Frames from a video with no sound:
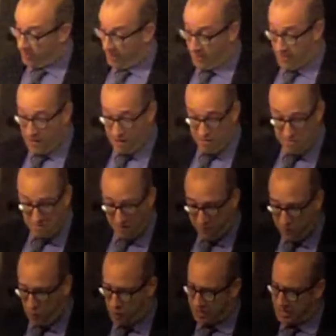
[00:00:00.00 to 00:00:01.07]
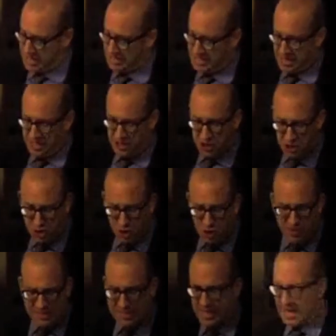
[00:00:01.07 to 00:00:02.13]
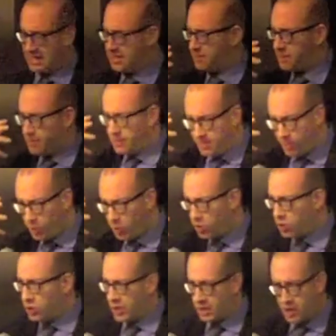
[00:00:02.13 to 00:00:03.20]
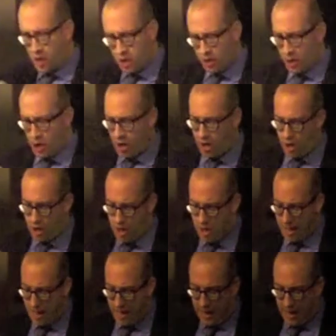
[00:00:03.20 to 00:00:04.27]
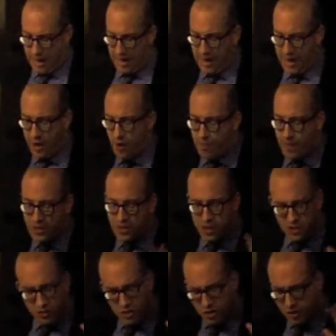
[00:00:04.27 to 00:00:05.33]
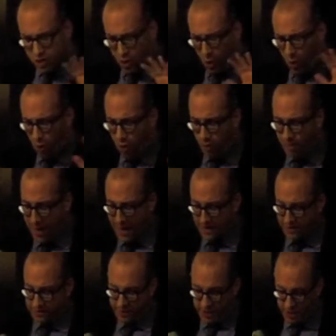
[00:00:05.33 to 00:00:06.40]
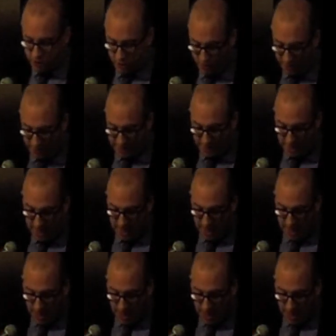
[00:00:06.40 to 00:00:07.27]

And, and then Florentine states and German states. I mean, people are looking at uh, and I don't mention there's, there's, a whole massive history of this.